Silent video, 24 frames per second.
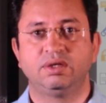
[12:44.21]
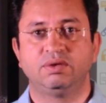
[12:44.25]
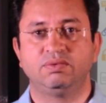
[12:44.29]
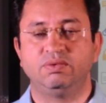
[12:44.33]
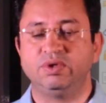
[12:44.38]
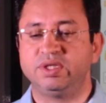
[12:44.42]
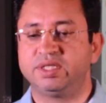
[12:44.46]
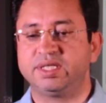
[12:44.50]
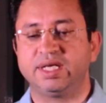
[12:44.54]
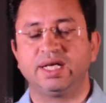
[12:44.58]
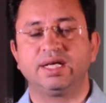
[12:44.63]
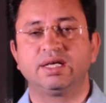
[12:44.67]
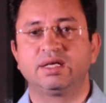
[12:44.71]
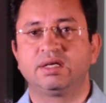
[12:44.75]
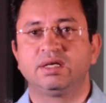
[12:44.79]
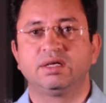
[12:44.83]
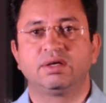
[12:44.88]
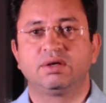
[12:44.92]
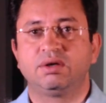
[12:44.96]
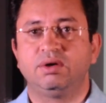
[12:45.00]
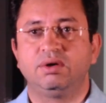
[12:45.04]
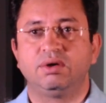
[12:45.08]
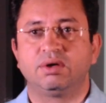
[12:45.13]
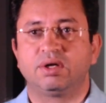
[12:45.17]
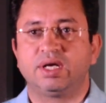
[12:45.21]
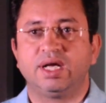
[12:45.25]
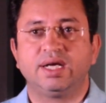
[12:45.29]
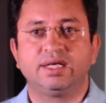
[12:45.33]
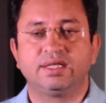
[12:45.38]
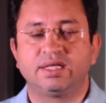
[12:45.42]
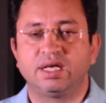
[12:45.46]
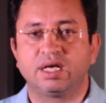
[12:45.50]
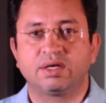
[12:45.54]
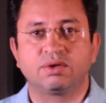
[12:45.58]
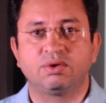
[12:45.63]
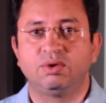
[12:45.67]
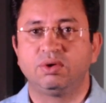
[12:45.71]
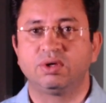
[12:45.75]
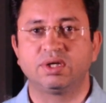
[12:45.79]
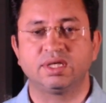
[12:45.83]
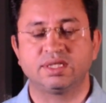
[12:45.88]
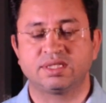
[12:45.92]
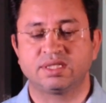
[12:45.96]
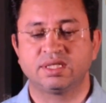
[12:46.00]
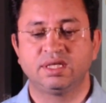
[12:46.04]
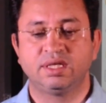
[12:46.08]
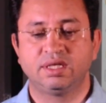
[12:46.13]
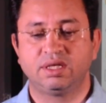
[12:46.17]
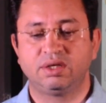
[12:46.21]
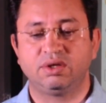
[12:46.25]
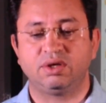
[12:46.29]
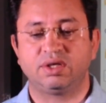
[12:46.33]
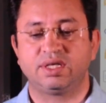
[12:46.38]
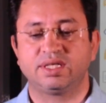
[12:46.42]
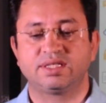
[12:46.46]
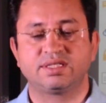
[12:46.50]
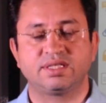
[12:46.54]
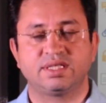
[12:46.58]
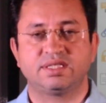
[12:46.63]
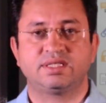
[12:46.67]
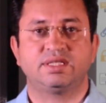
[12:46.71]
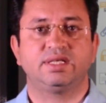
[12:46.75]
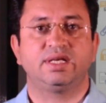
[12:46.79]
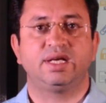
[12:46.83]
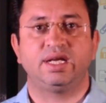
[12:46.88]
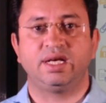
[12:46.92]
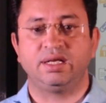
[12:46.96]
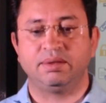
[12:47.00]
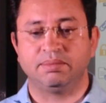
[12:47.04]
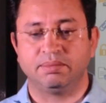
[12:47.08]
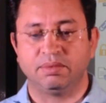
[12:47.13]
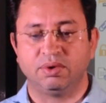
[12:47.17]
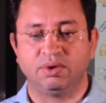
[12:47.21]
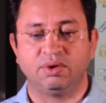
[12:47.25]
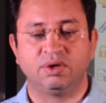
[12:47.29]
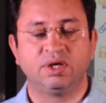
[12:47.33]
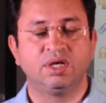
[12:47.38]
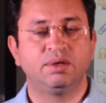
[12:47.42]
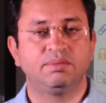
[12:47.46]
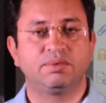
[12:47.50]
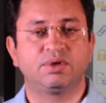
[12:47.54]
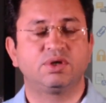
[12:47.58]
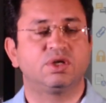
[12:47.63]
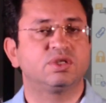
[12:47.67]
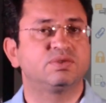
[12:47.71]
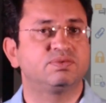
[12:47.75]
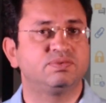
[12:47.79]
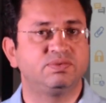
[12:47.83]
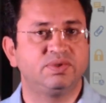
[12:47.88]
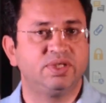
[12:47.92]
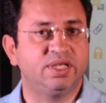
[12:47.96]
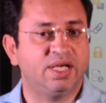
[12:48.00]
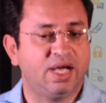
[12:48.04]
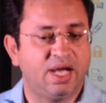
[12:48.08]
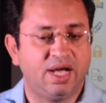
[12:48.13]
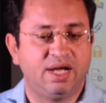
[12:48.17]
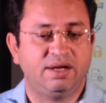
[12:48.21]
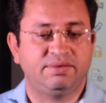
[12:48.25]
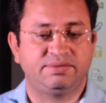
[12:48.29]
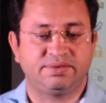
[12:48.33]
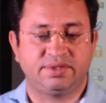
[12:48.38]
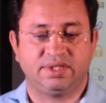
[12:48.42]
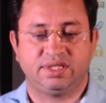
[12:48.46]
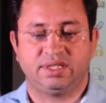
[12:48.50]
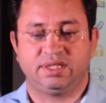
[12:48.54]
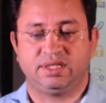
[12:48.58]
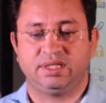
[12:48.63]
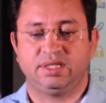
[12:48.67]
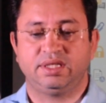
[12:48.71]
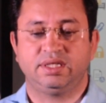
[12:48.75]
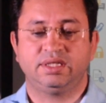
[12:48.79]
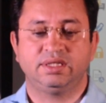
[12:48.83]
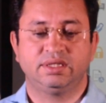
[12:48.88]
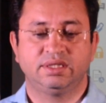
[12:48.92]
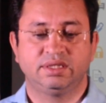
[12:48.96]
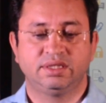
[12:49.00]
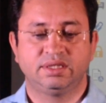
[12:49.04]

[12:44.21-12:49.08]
We drink Coke and that Coke is not existing anymore because we have drunk it.